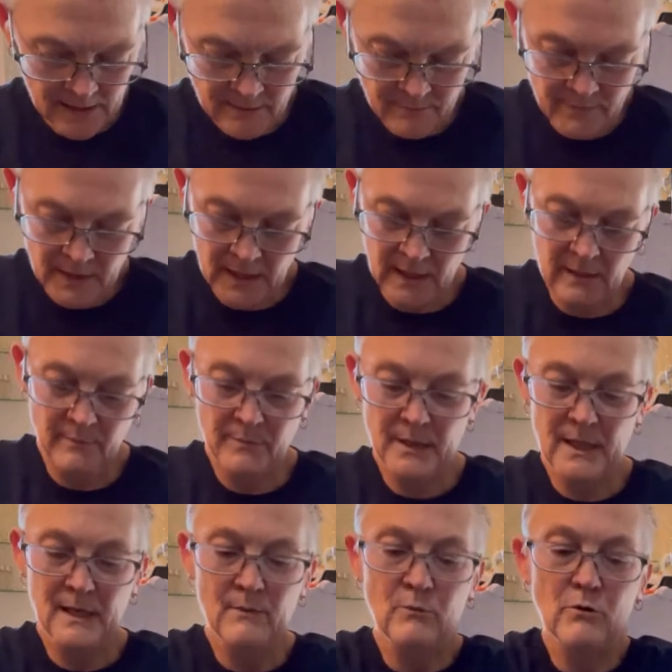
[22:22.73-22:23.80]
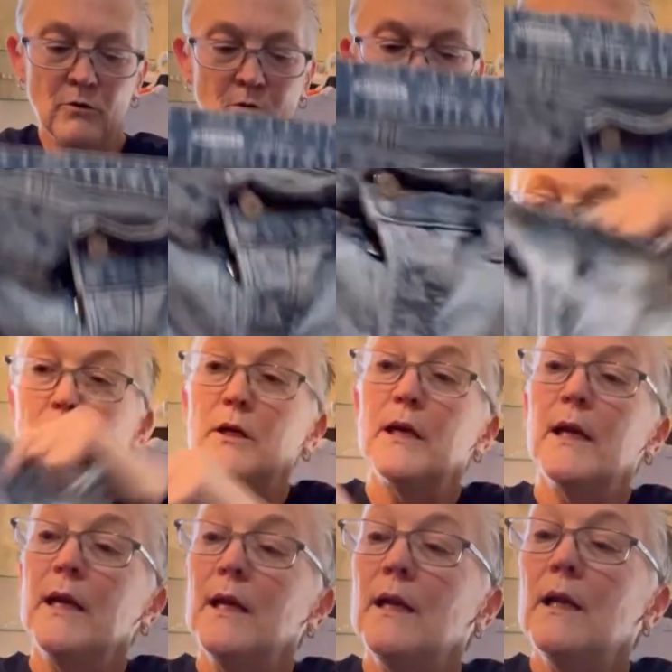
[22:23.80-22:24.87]
at me, but I will keep
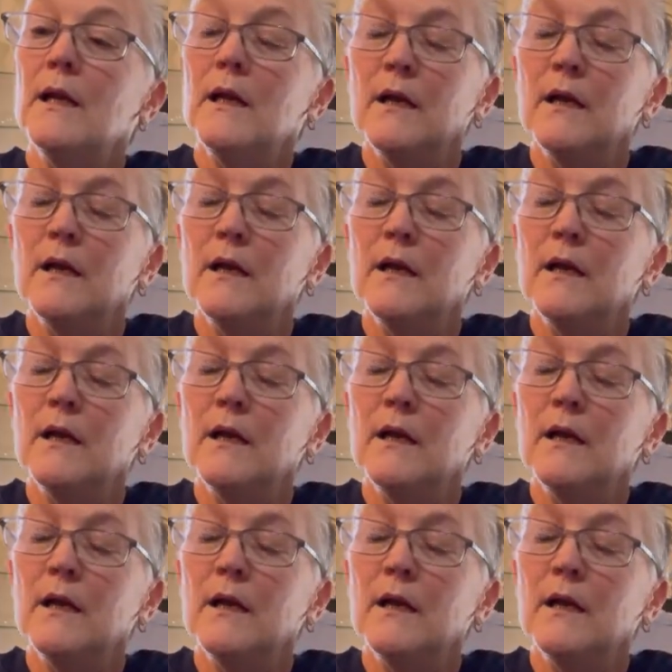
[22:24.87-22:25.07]
looking